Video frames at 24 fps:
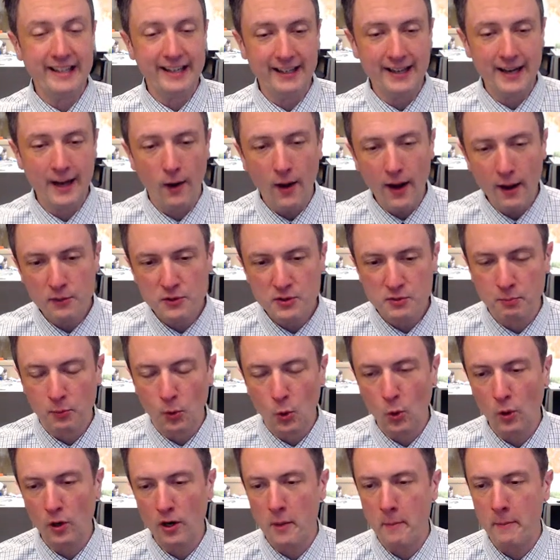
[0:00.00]
Now, I was
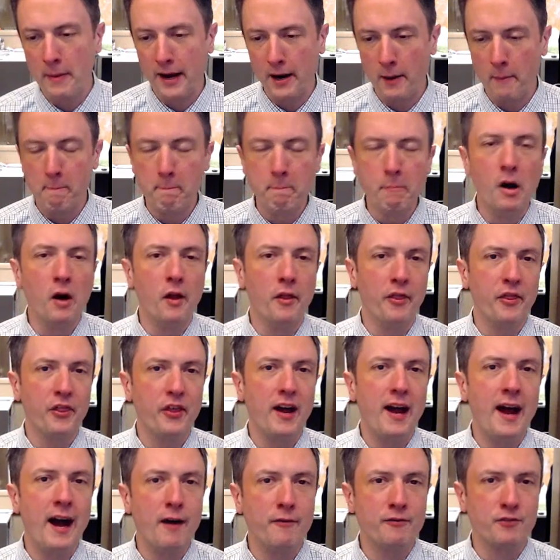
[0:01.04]
born about a month
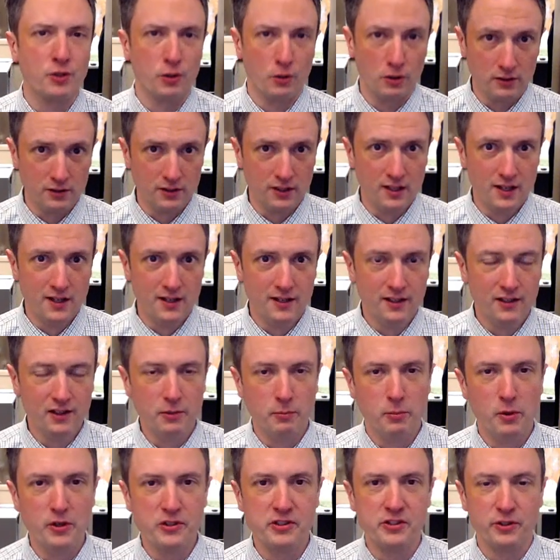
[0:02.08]
after the
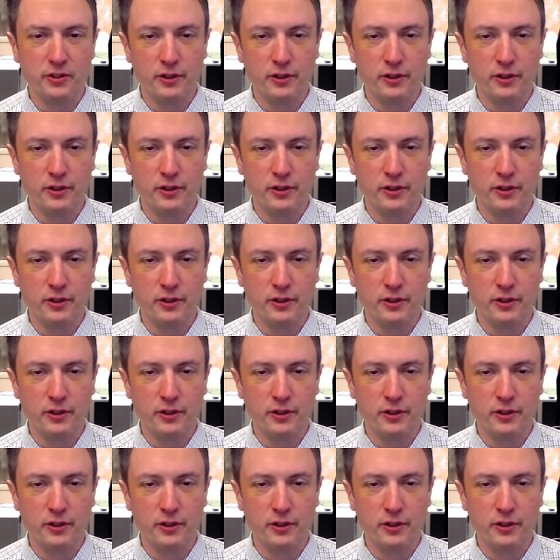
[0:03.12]
blizzard of